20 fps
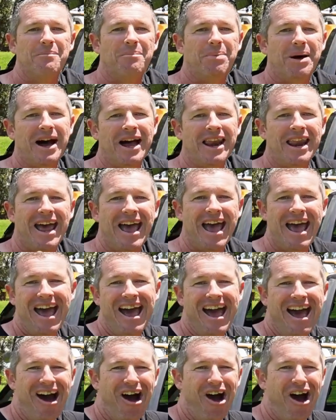But
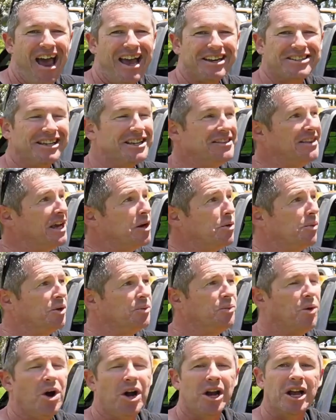I actually think it
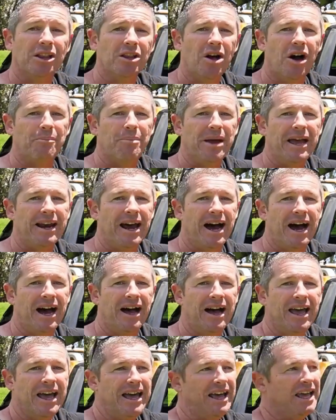would work a lot
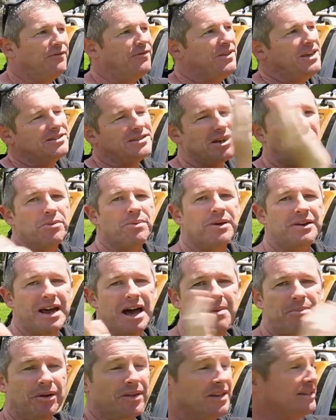better if this opened
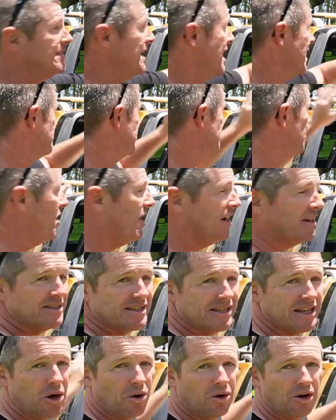up on the same side
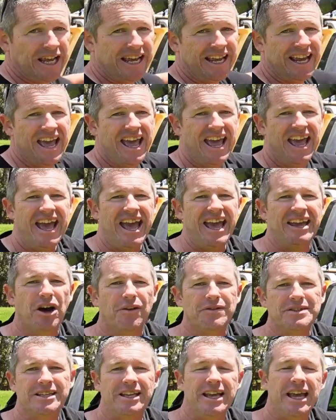as the awning. And
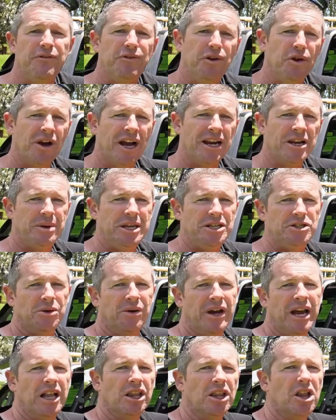obviously, if you're going to be
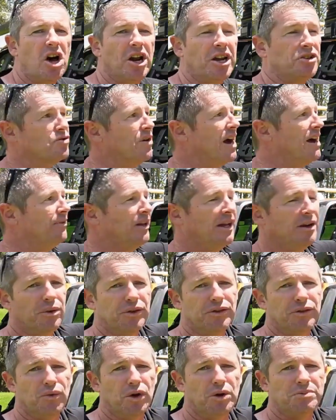doing a lot of traveling
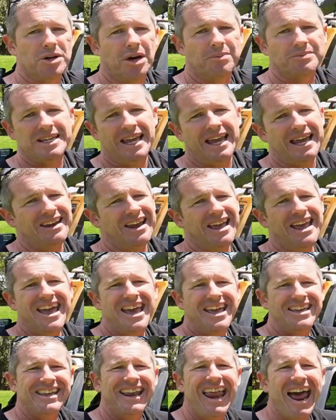with a rooftop tent,
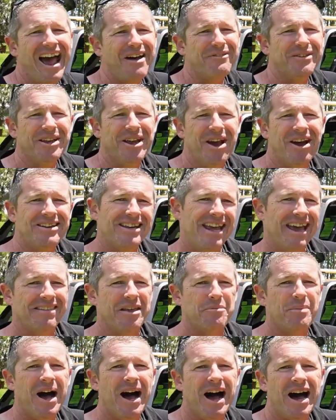you'd have to go down
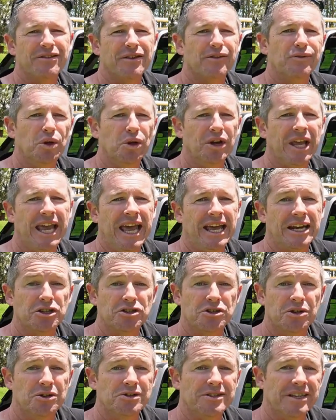the path of looking at a
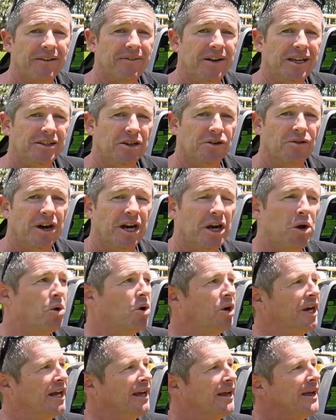270-degree
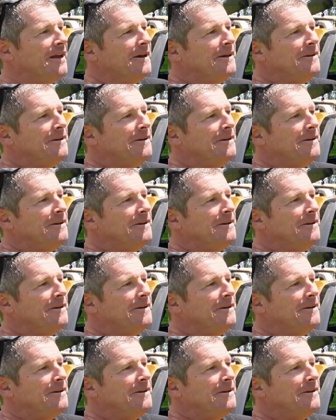awning.